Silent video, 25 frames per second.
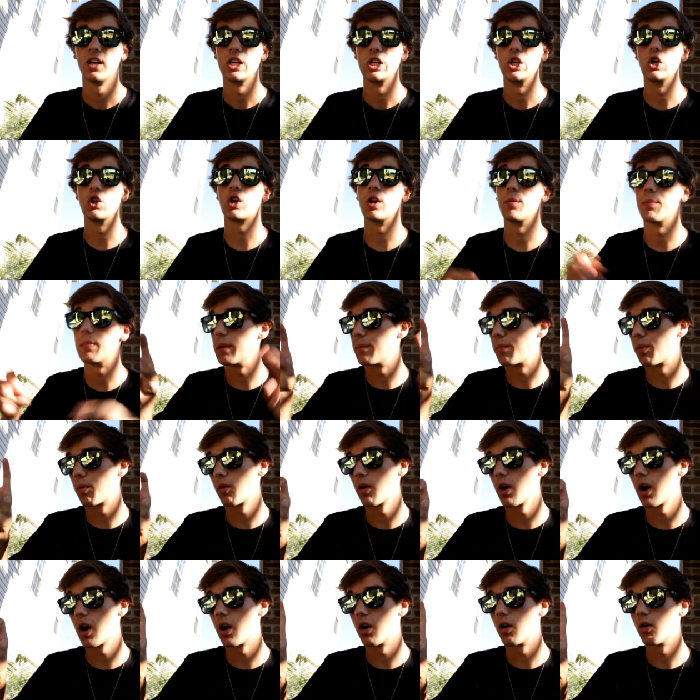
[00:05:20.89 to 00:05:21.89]
You could be
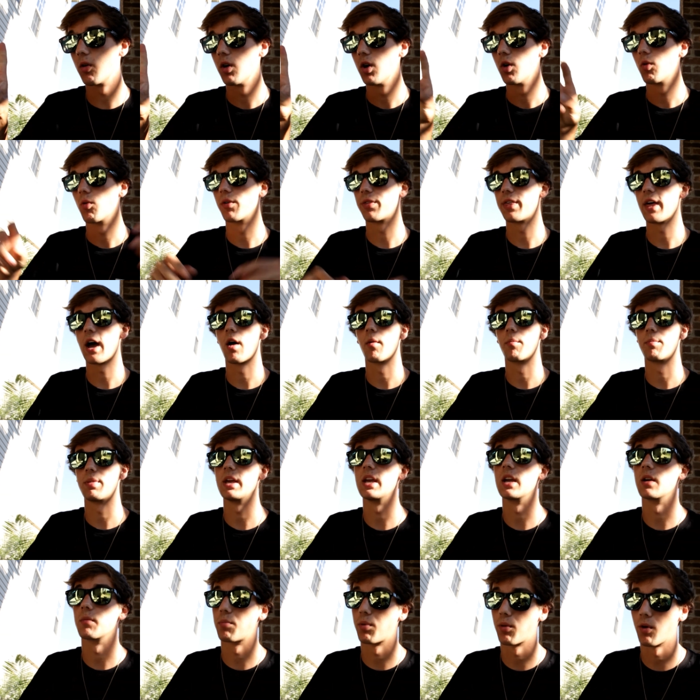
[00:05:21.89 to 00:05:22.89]
pro without
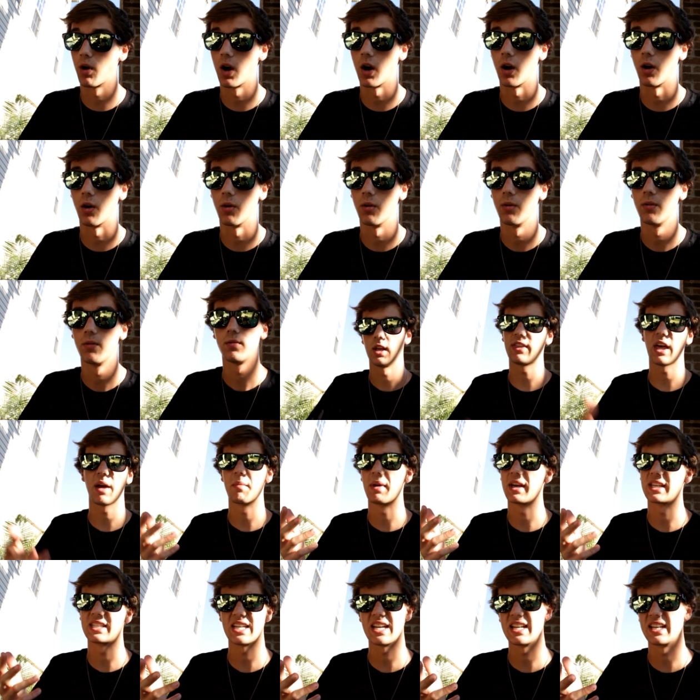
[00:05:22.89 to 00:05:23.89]
being pro, if that
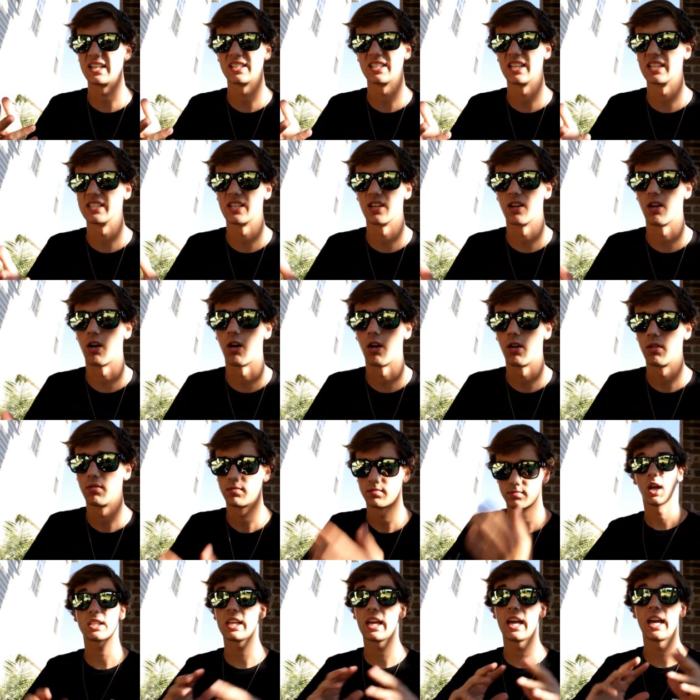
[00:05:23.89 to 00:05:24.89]
makes any sense at all.
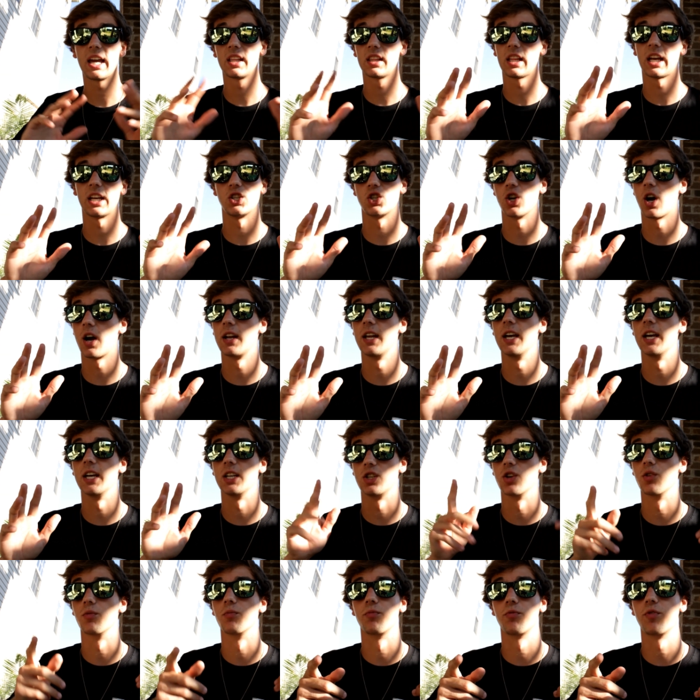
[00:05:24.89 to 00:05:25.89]
I'm not saying, like, John
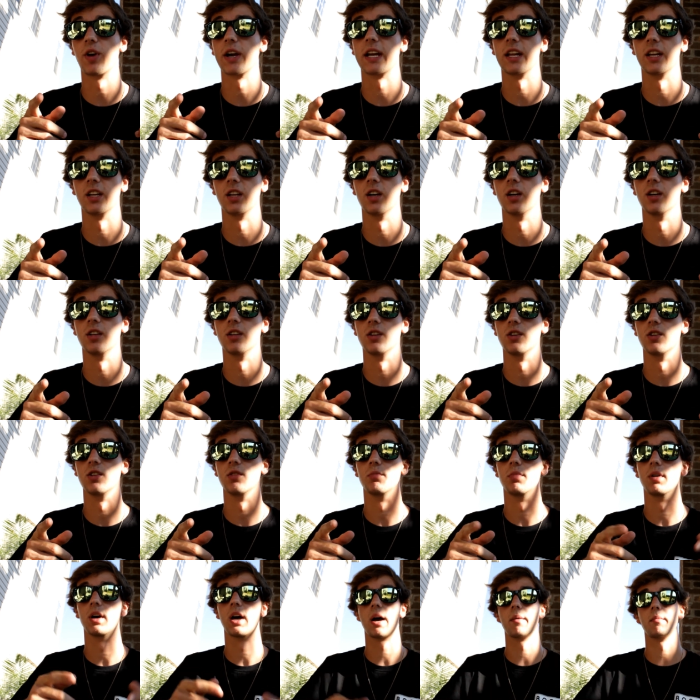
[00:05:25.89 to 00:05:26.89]
Hicks, you're freaking good,
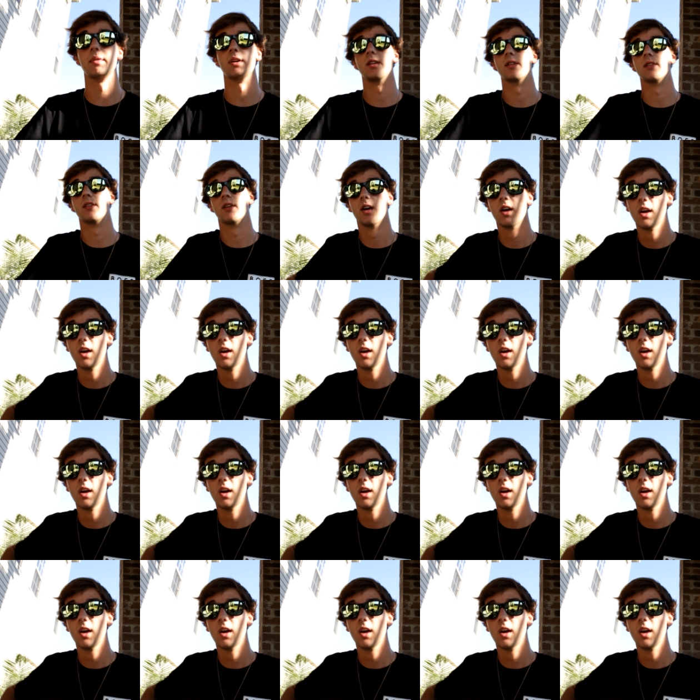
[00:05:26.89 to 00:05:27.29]
dude, but I mean...